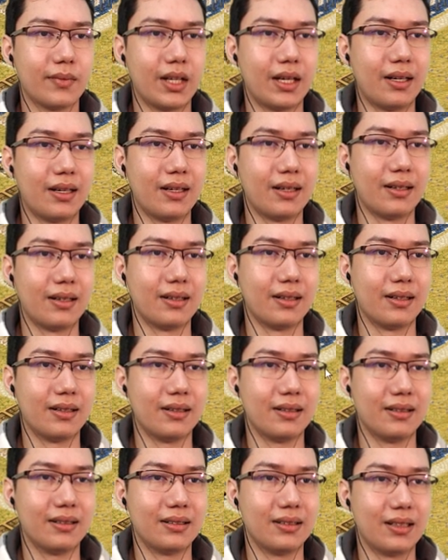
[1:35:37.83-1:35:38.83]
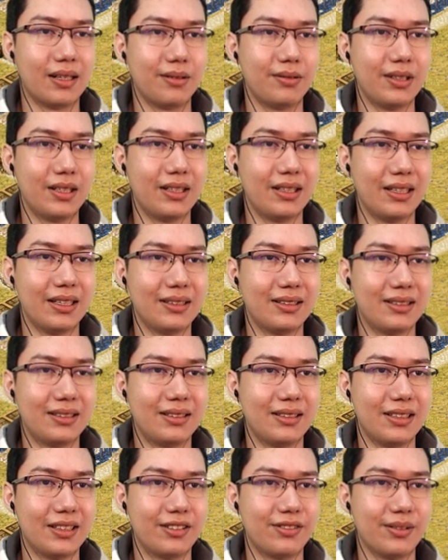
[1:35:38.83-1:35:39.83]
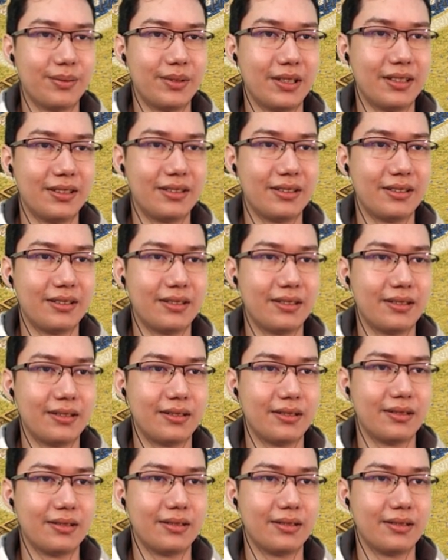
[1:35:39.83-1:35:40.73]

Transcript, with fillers: uh, are we gonna get six from this?